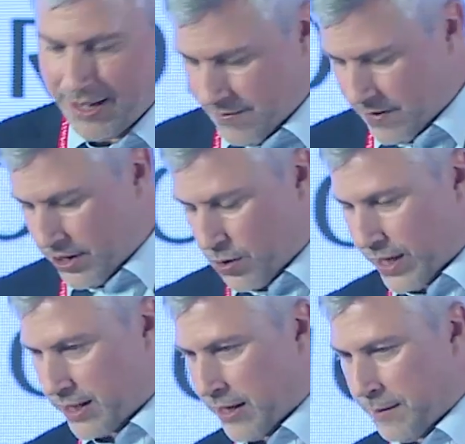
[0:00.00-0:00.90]
very
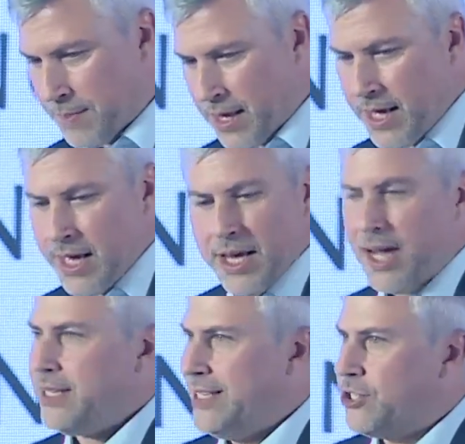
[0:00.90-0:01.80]
quickly.
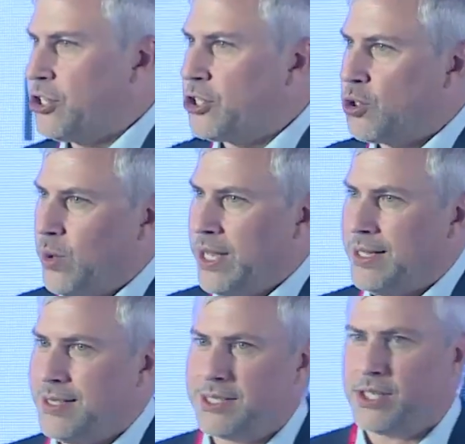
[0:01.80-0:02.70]
Digital
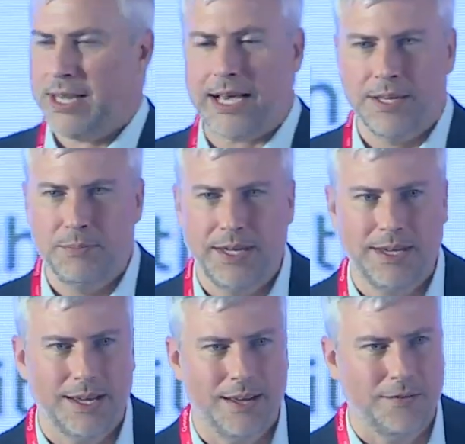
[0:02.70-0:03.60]
twins, that can be
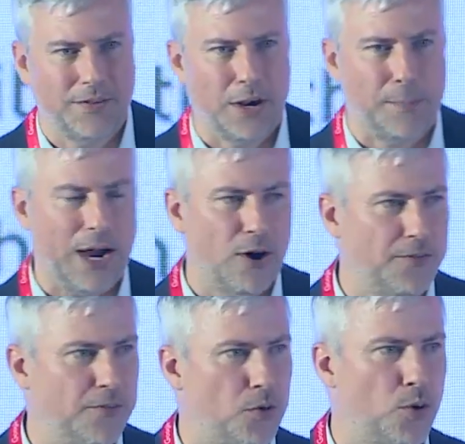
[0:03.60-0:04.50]
very
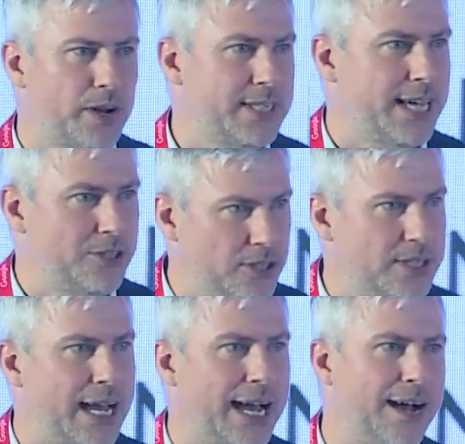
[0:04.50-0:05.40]
powerful for organizations
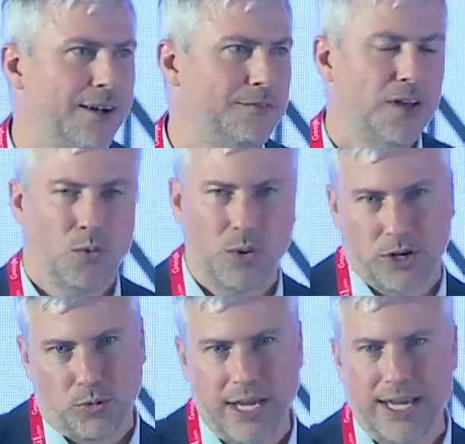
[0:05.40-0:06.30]
that want to
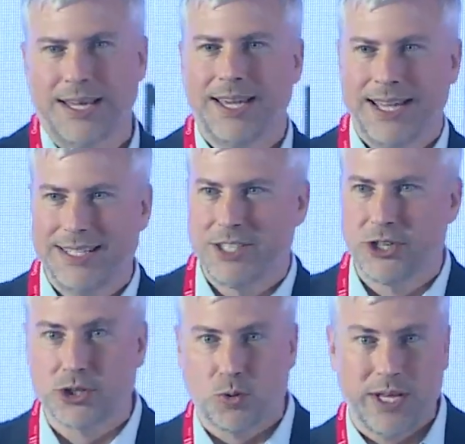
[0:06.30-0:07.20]
create a digital
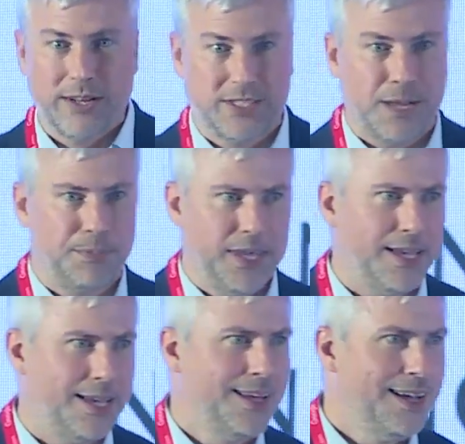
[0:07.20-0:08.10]
twin of
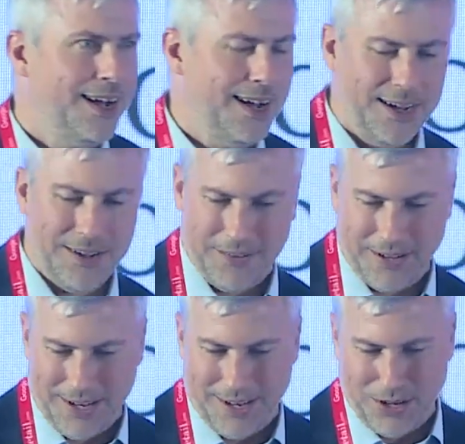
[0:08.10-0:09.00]
something
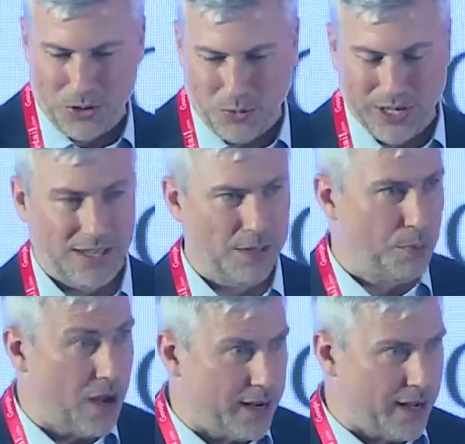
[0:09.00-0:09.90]
real, a
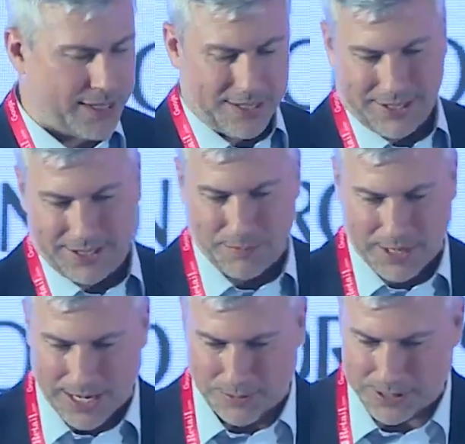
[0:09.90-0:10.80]
product
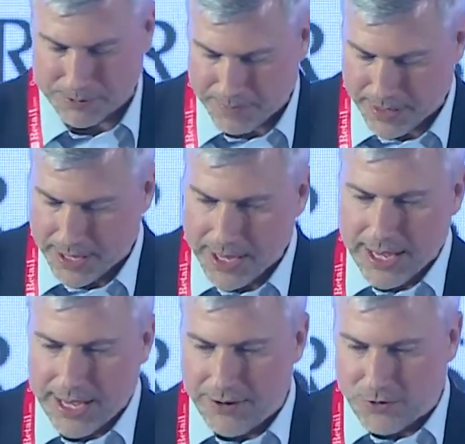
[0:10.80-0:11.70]
sometimes.
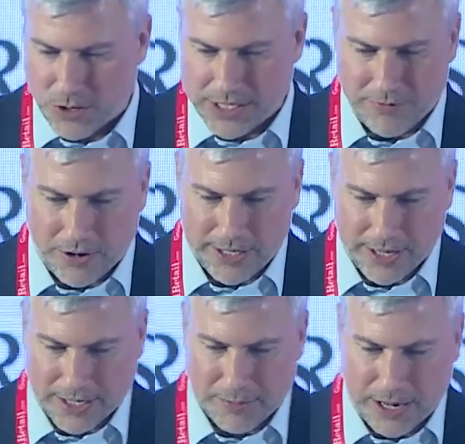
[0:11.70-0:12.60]
And of course, I've already
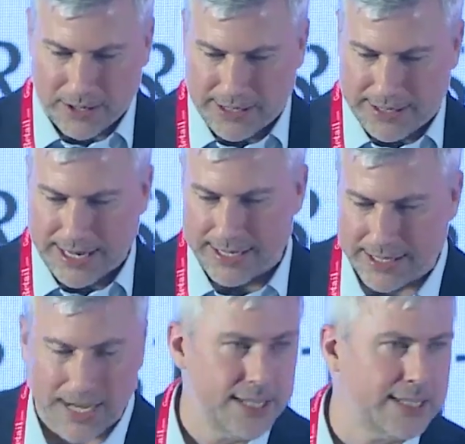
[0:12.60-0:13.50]
talked about data
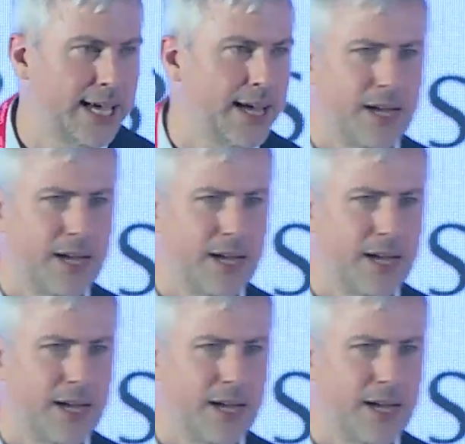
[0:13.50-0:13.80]
science, AI,